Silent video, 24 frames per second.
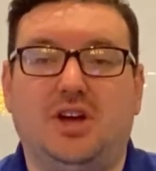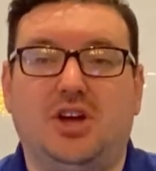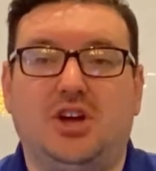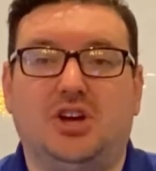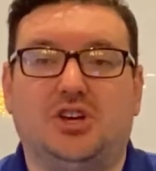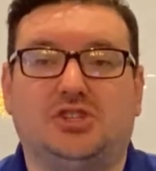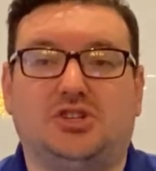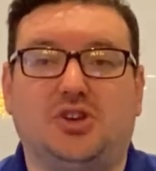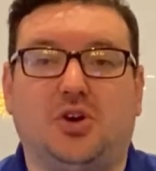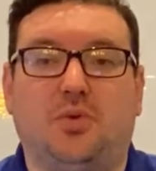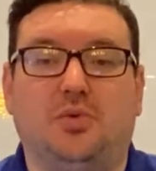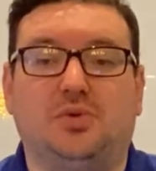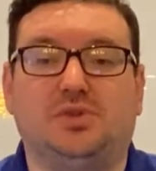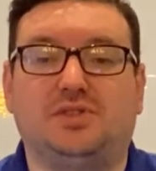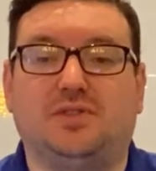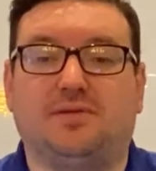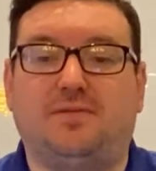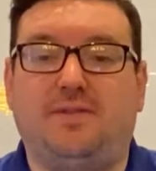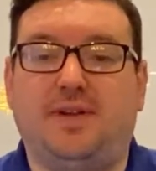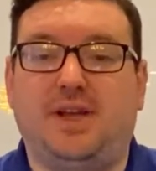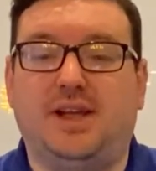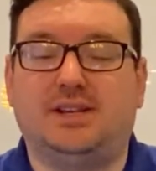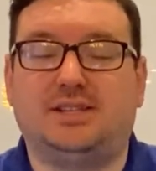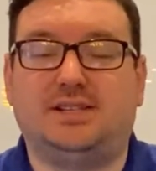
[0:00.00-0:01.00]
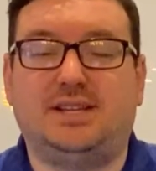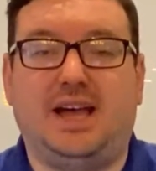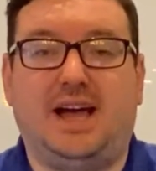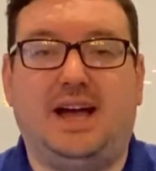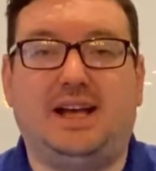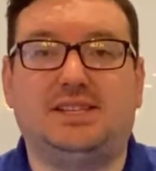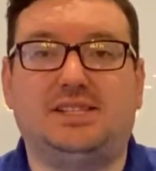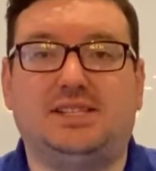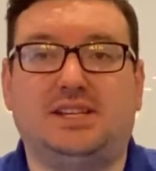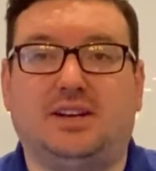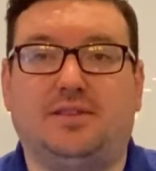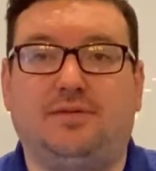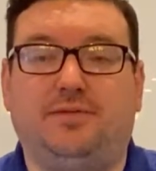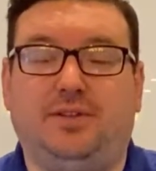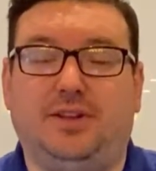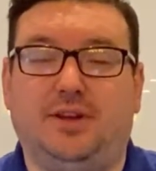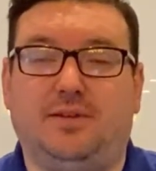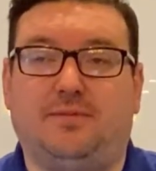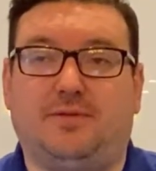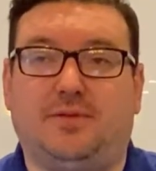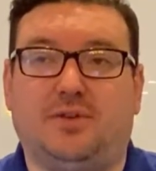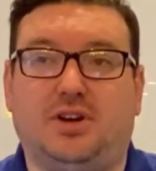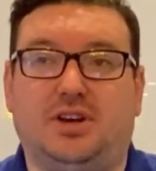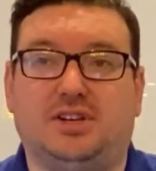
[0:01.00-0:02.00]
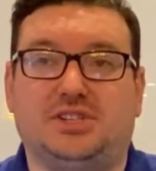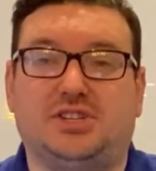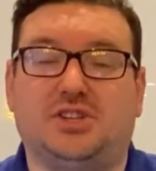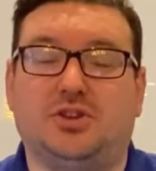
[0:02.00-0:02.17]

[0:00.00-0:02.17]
So it was a fantastic flip for us.